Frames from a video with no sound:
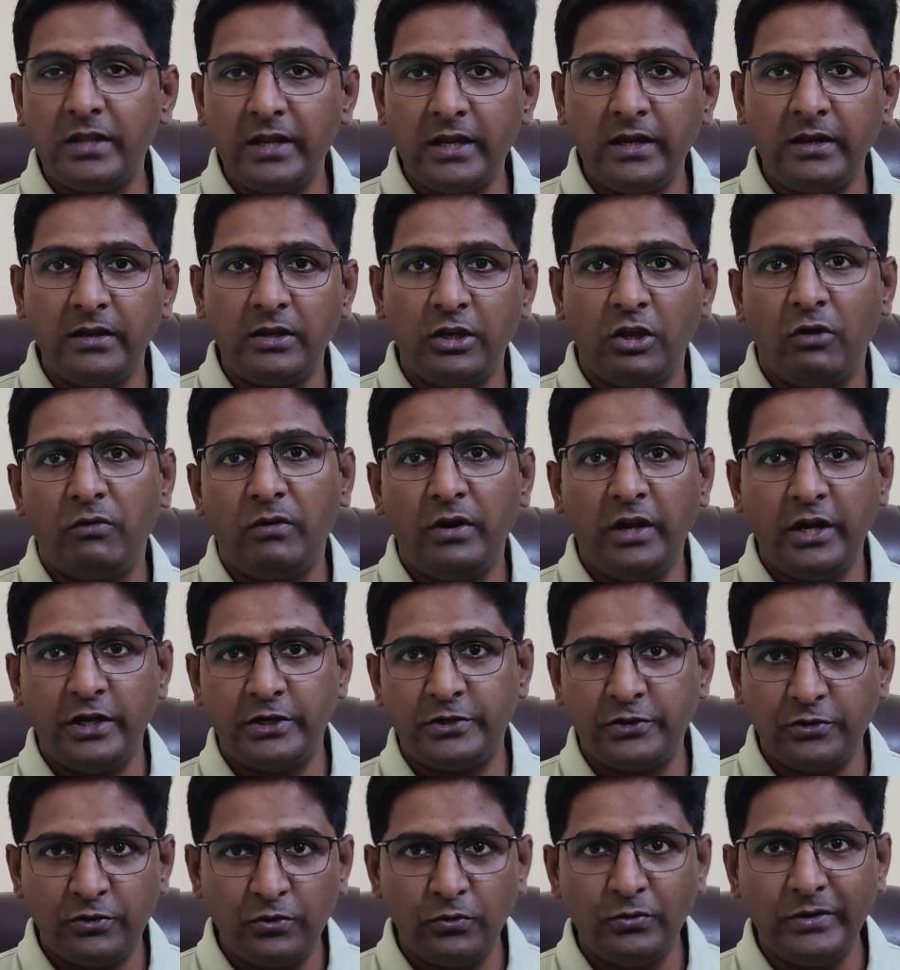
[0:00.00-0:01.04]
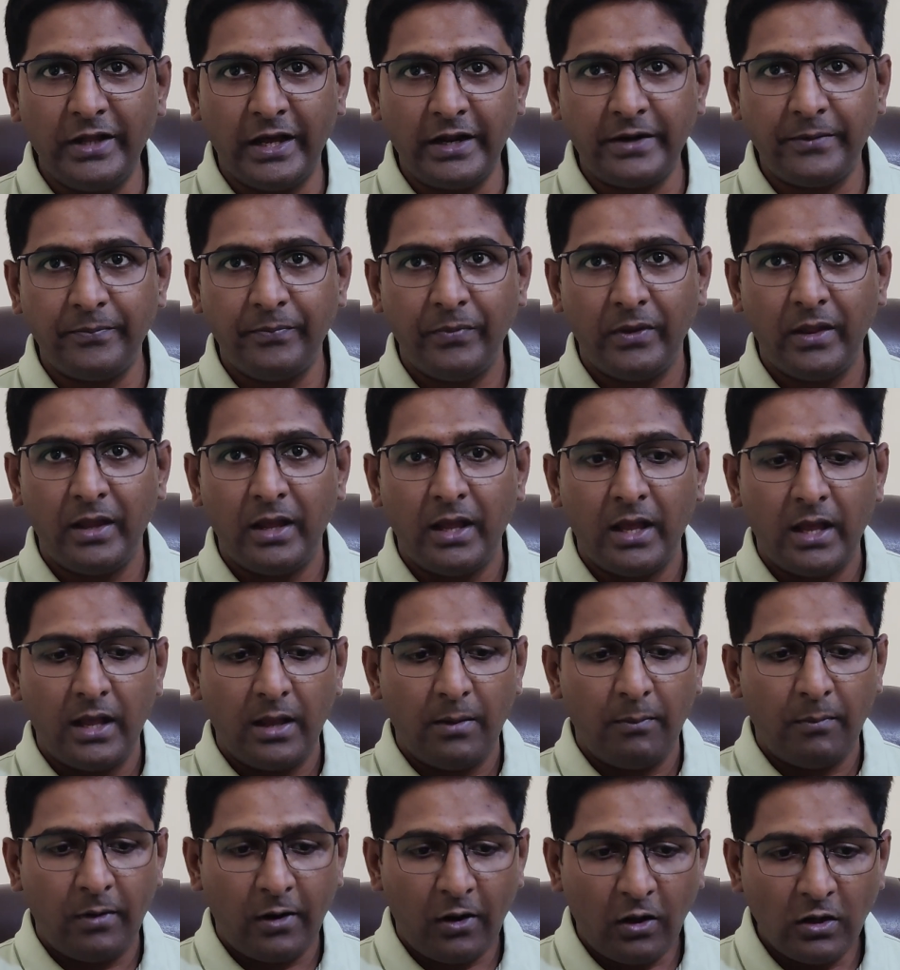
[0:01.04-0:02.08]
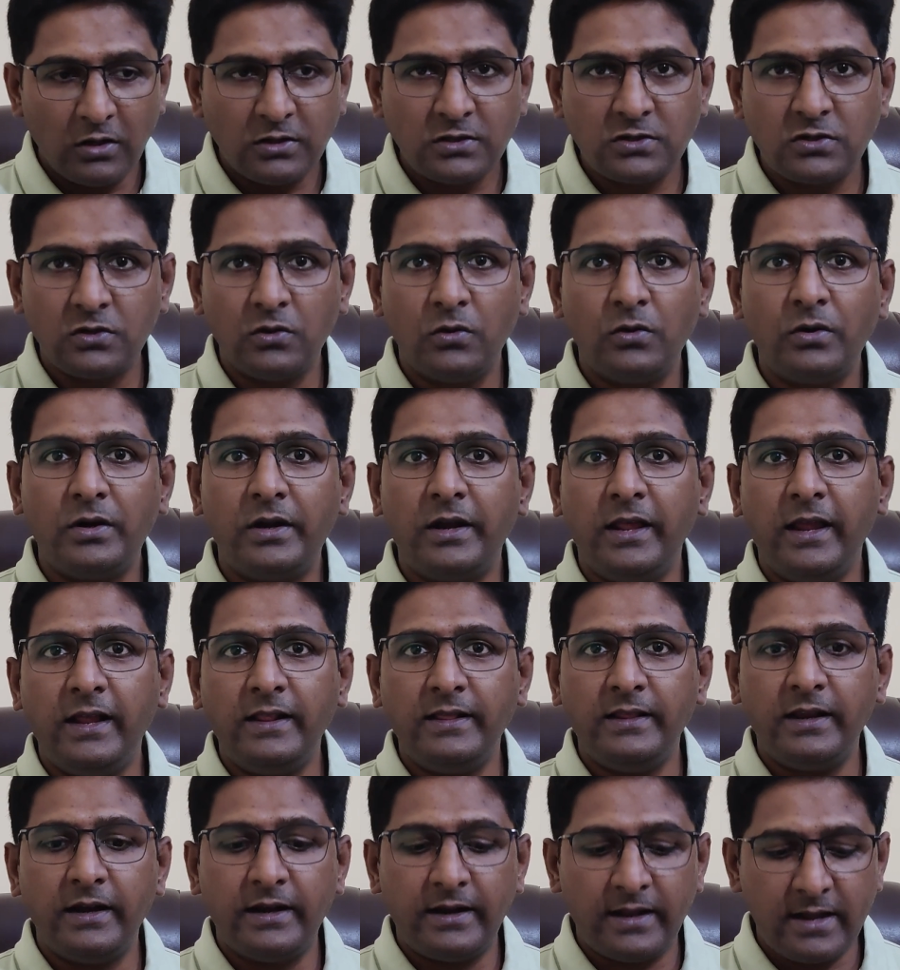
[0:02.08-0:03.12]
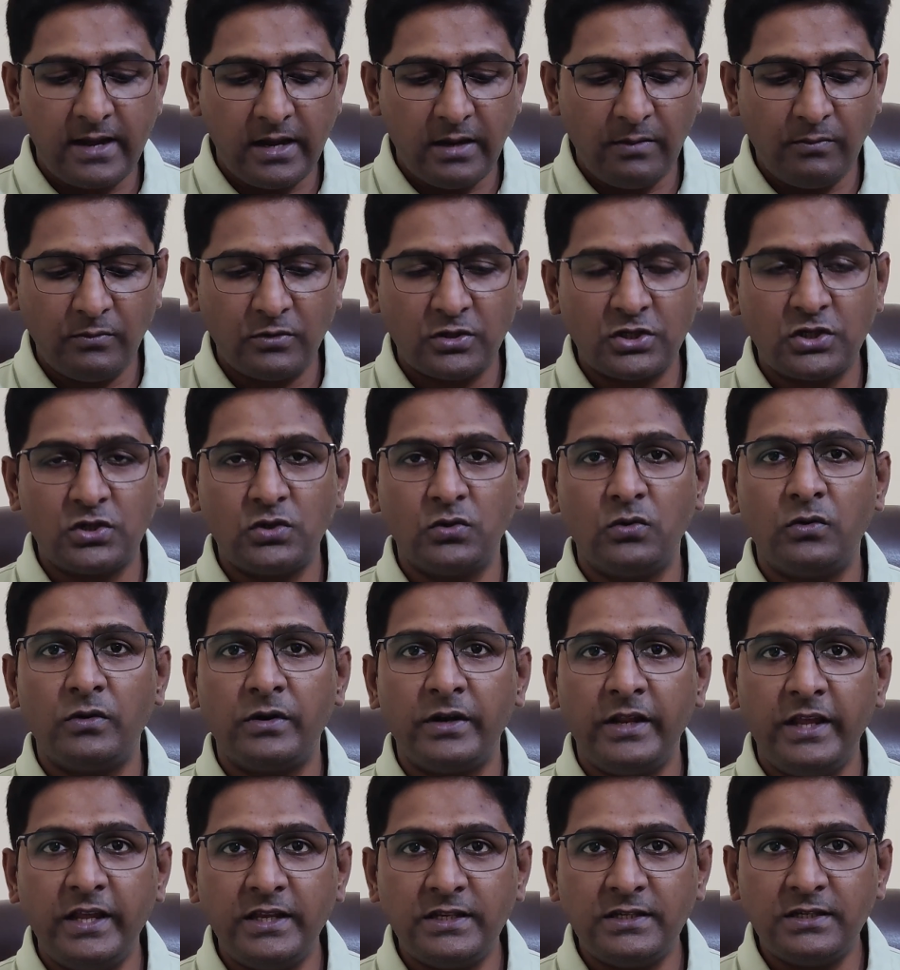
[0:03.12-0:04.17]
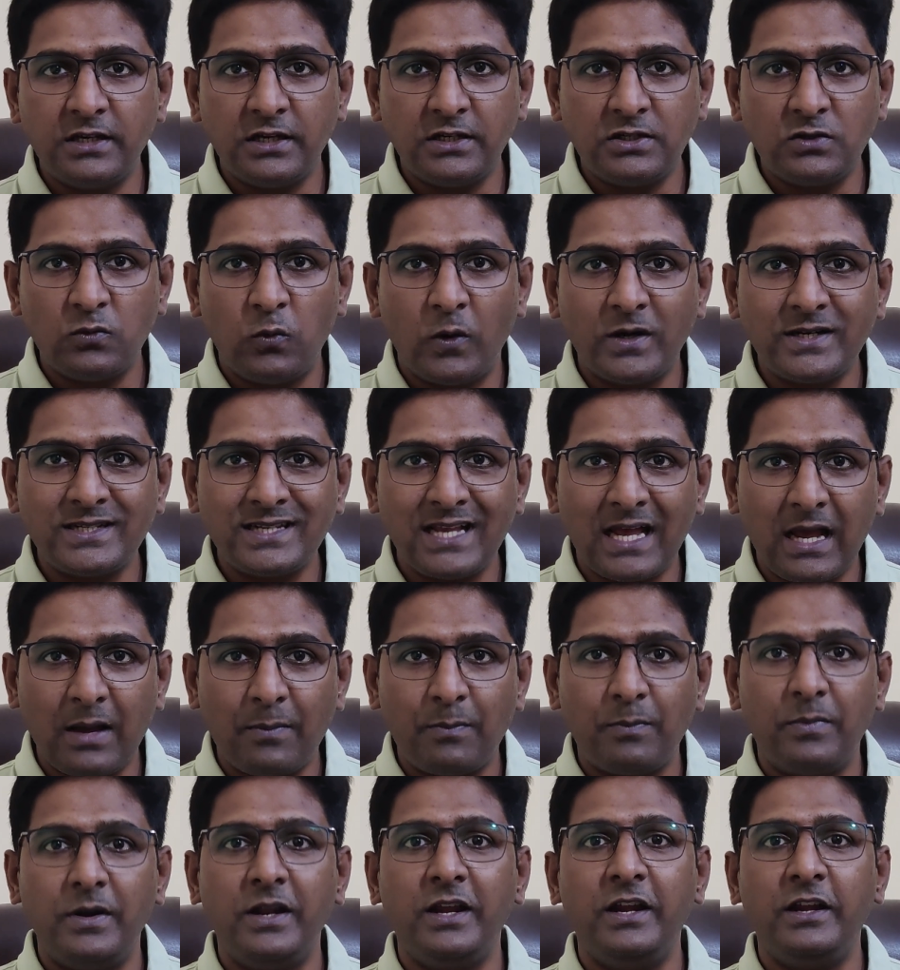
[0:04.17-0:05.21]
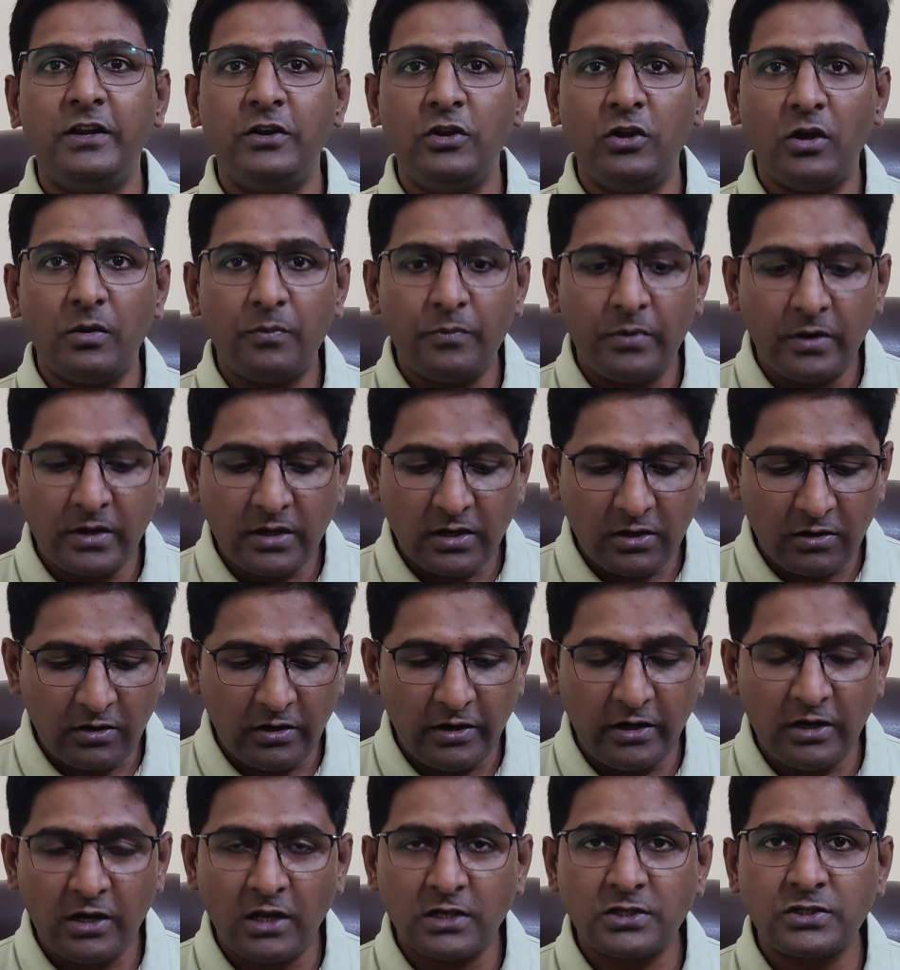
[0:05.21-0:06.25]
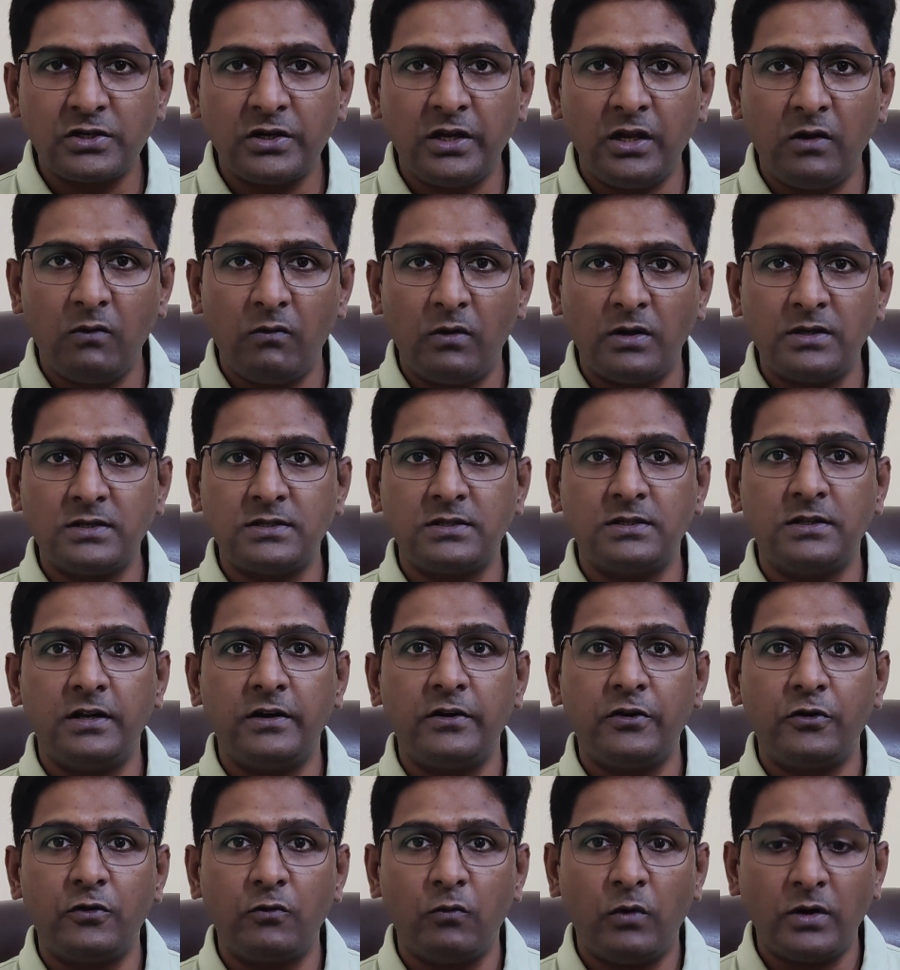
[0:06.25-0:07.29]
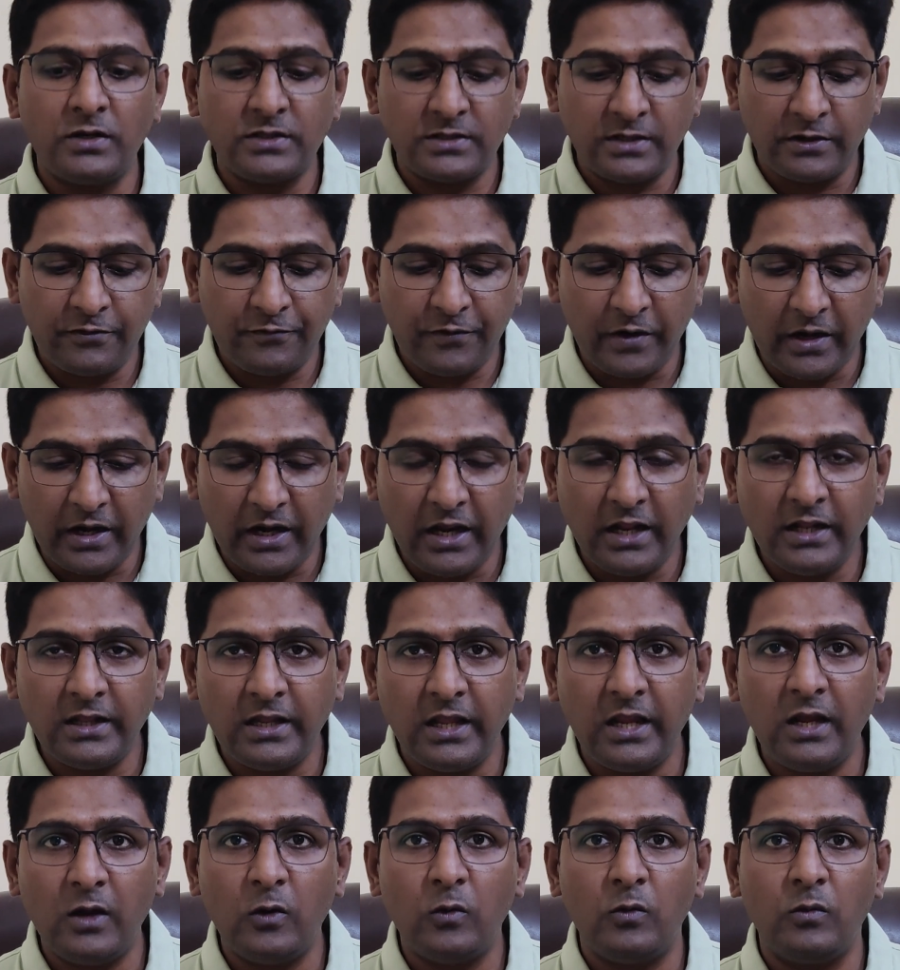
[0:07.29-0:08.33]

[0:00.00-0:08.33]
thing, you need to do that, but also take the time to research what's happening in your particular industry. What's the trending thing?